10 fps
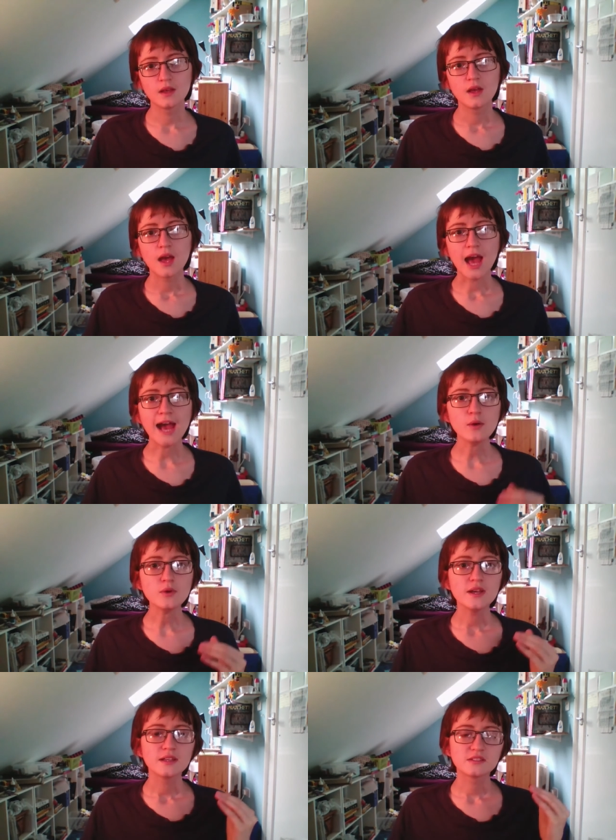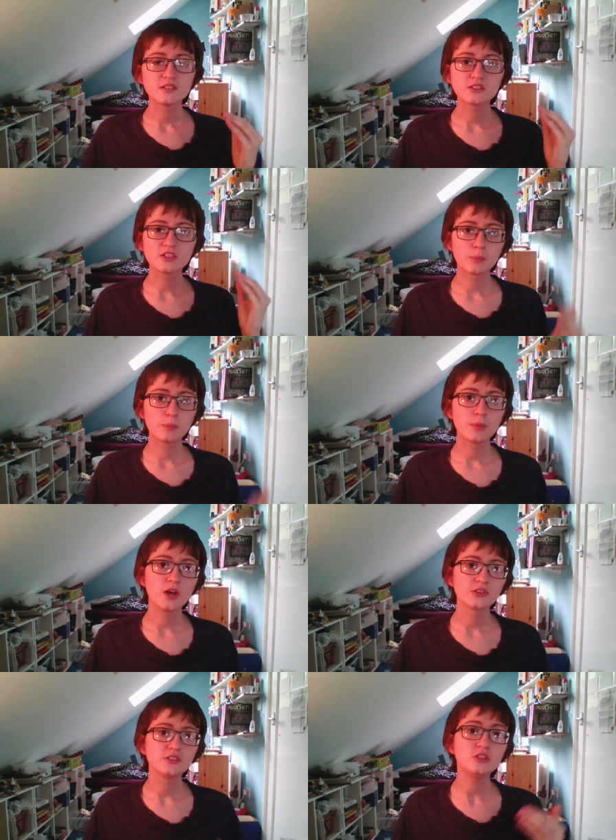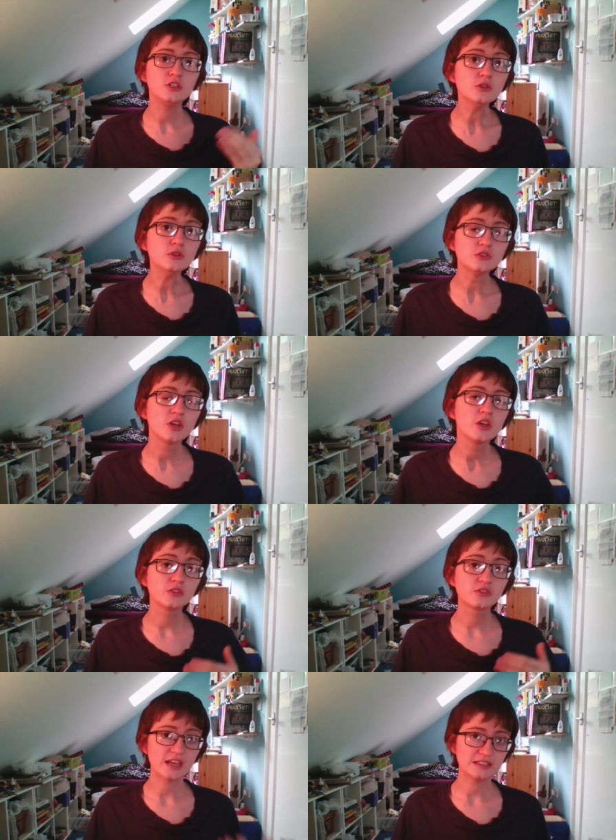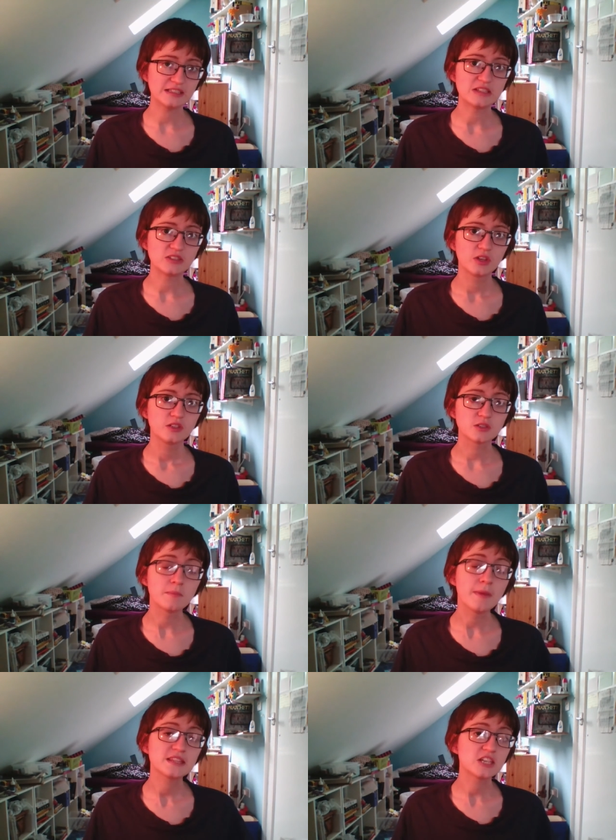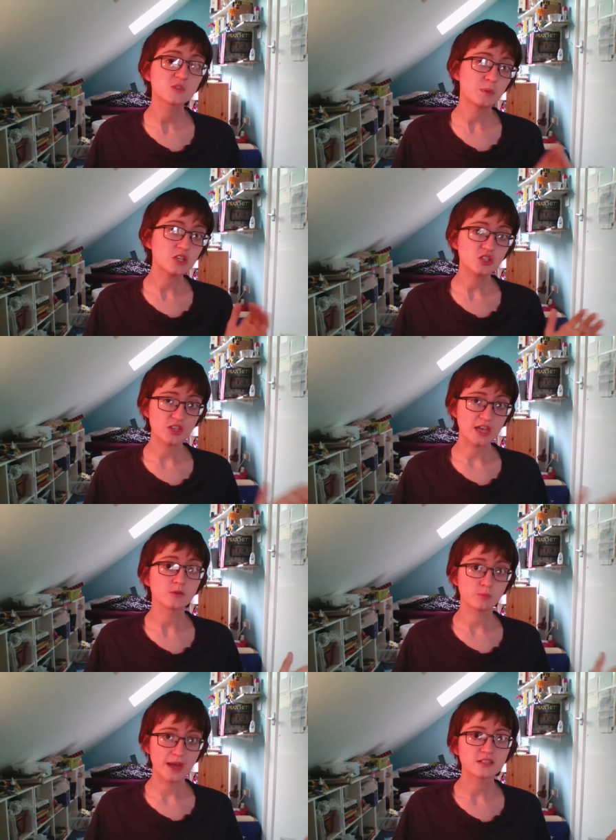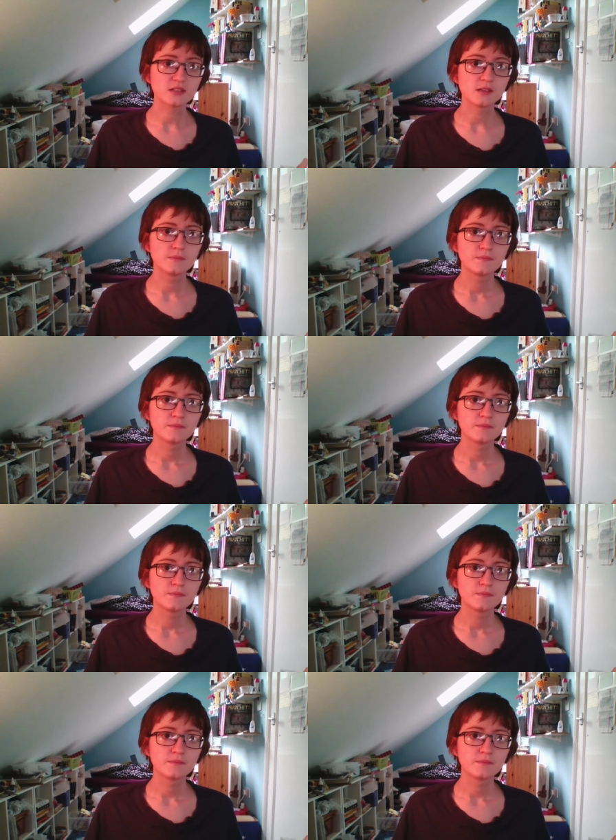How does this person use those techniques to make their speech sound better?